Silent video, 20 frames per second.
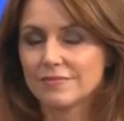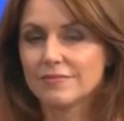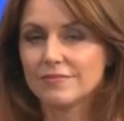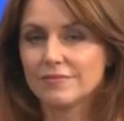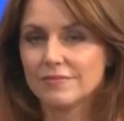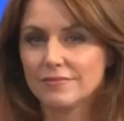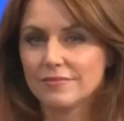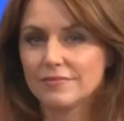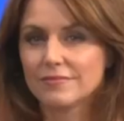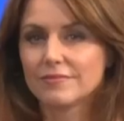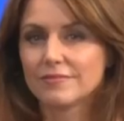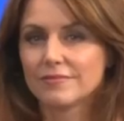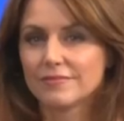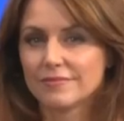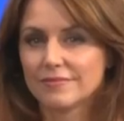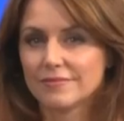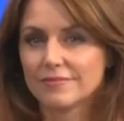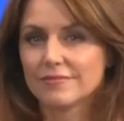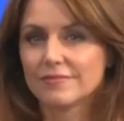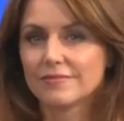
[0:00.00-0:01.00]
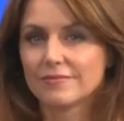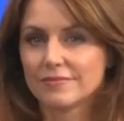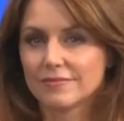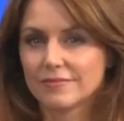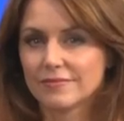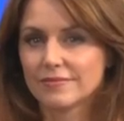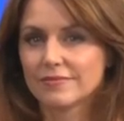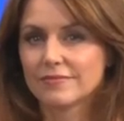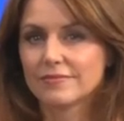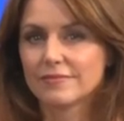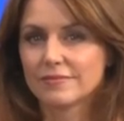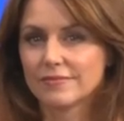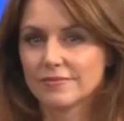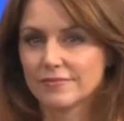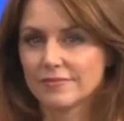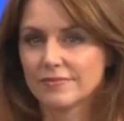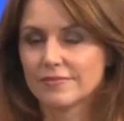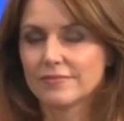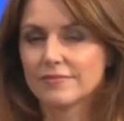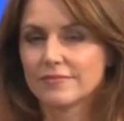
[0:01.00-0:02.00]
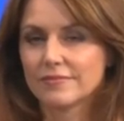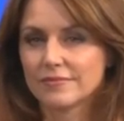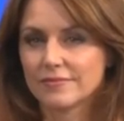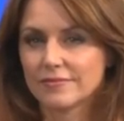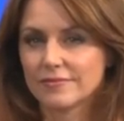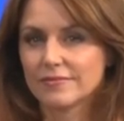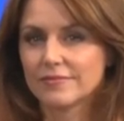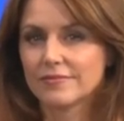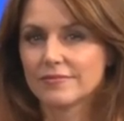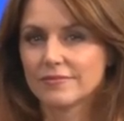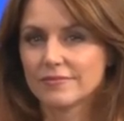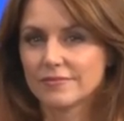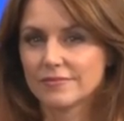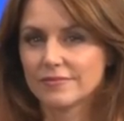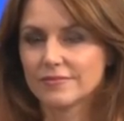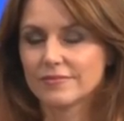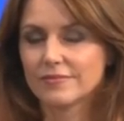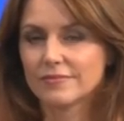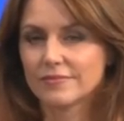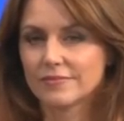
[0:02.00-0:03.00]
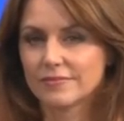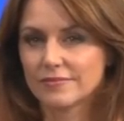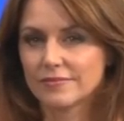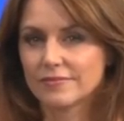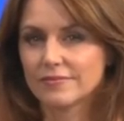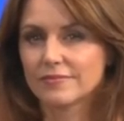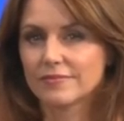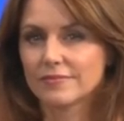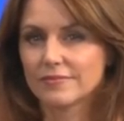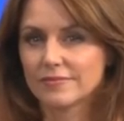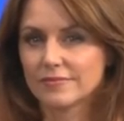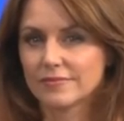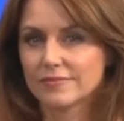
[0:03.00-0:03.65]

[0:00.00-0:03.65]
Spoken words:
No words are spoken by the person on screen.